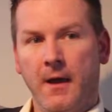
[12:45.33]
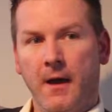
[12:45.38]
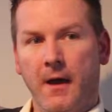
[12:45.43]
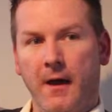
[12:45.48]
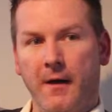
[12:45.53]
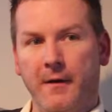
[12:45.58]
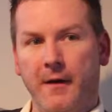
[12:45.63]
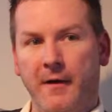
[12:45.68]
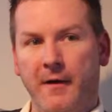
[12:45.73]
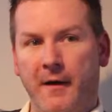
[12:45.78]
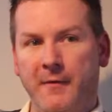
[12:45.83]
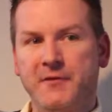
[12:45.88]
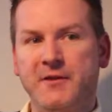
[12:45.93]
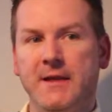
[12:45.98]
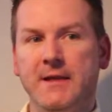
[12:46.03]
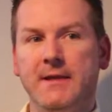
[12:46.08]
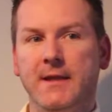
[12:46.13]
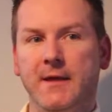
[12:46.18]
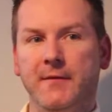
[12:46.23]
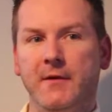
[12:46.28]
I've
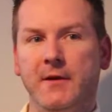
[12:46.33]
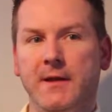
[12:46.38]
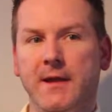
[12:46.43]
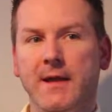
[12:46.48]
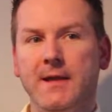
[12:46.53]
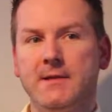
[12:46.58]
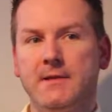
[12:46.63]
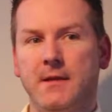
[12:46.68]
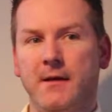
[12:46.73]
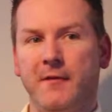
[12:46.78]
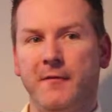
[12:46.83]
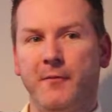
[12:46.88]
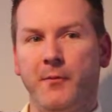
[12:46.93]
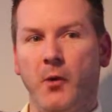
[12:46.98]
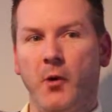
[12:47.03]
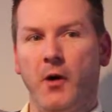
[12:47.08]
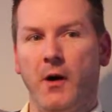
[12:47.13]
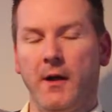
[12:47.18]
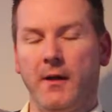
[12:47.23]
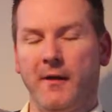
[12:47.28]
seen DVDs that I've
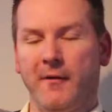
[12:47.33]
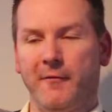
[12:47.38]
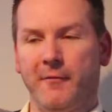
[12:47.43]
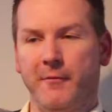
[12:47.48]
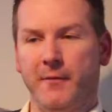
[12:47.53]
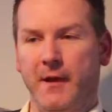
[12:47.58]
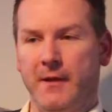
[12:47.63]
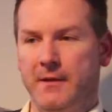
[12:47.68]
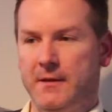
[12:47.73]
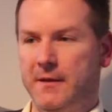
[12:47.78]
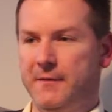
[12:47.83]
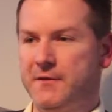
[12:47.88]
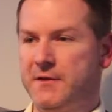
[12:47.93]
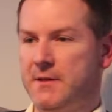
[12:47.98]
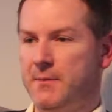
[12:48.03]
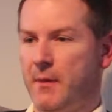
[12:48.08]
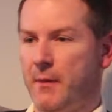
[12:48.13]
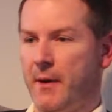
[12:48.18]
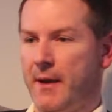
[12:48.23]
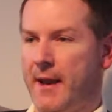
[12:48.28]
bought, and you've
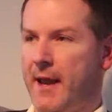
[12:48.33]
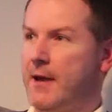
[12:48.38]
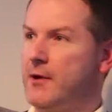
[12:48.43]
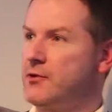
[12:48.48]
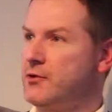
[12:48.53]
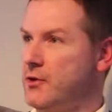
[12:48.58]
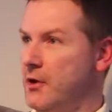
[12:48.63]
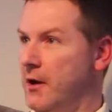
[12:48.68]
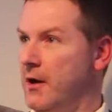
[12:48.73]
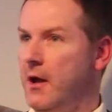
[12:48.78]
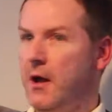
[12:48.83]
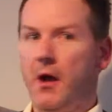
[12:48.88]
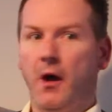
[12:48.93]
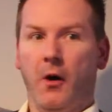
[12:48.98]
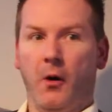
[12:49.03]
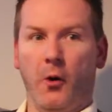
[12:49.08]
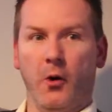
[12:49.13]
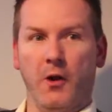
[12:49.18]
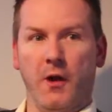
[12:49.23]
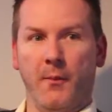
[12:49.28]
seen maybe an extra
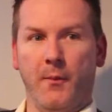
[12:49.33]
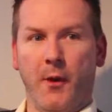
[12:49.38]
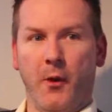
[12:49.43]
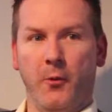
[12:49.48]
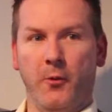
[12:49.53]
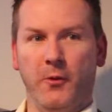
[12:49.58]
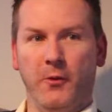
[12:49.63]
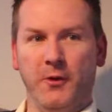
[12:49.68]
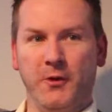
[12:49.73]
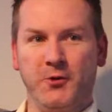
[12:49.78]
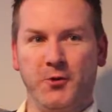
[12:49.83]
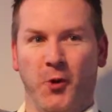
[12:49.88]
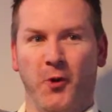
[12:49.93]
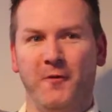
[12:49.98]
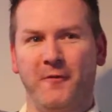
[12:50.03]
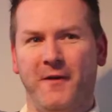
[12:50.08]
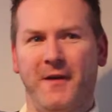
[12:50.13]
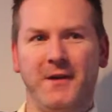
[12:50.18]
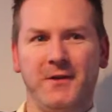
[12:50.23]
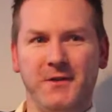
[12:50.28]
all about the
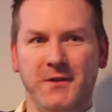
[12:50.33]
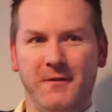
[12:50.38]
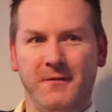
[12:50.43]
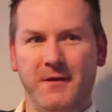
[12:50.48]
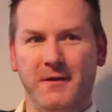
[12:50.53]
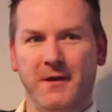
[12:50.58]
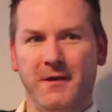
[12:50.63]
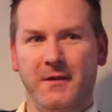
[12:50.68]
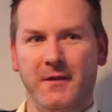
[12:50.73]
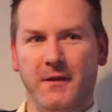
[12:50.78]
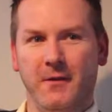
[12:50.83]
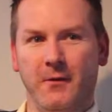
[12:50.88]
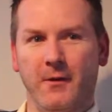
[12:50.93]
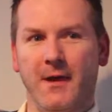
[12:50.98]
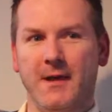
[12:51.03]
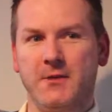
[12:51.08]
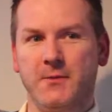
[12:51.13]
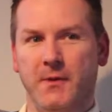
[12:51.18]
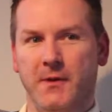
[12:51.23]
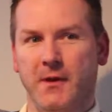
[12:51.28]
short version of it, and you think, oh,
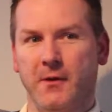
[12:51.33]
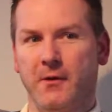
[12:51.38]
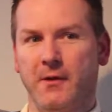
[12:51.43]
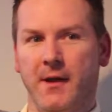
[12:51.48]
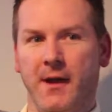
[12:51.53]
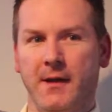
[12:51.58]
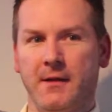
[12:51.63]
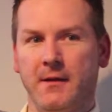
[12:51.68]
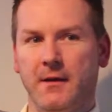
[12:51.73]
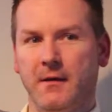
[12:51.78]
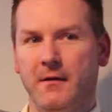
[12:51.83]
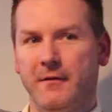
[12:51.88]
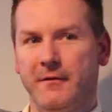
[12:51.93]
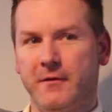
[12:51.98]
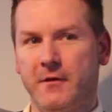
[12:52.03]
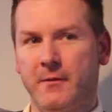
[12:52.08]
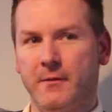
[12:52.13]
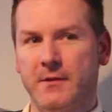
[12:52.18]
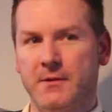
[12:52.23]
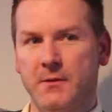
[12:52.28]
that's where they got the idea
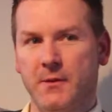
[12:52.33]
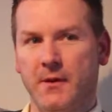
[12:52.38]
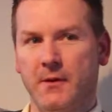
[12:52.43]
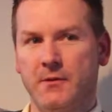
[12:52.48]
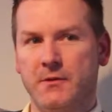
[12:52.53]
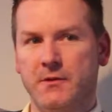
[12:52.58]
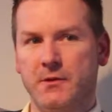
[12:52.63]
from as well.